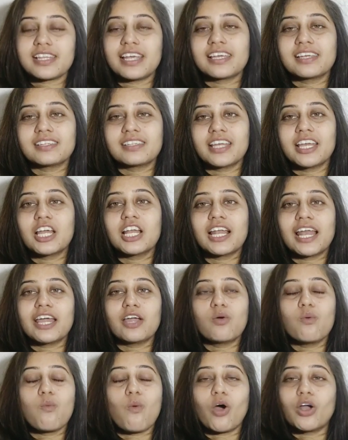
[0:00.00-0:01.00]
I think,
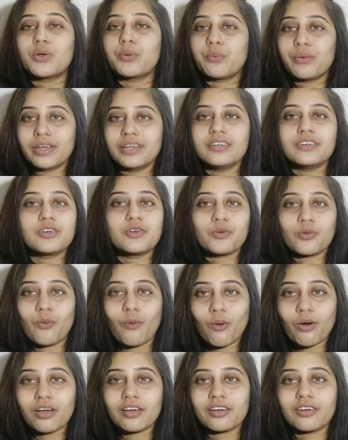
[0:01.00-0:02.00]
like, what went
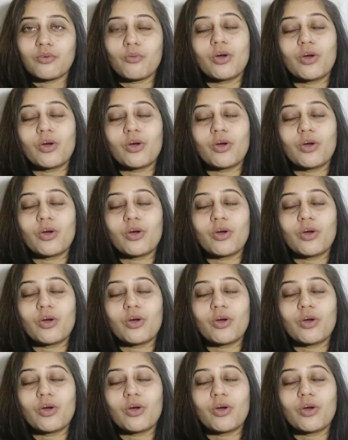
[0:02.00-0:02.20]
wrong?